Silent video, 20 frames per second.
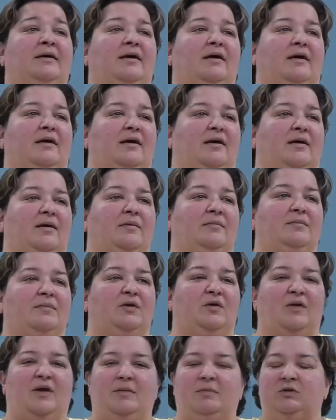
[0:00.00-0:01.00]

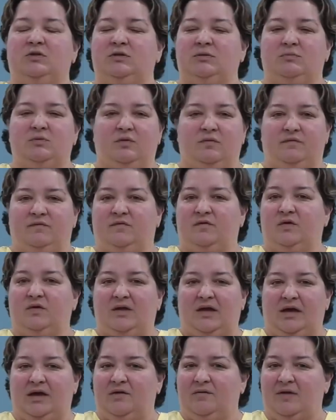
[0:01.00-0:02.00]
you're able to move your
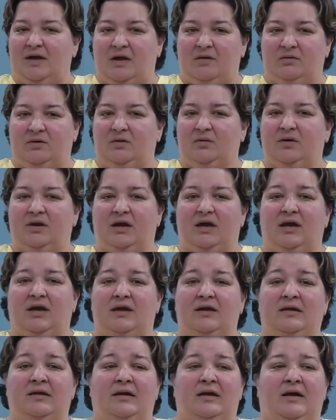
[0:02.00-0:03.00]
leg around
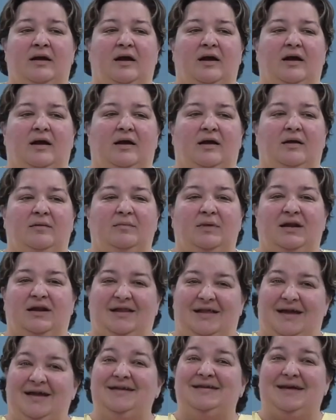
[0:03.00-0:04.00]
okay, and a
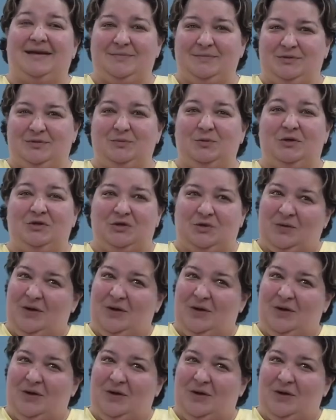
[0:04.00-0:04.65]
lot of times when you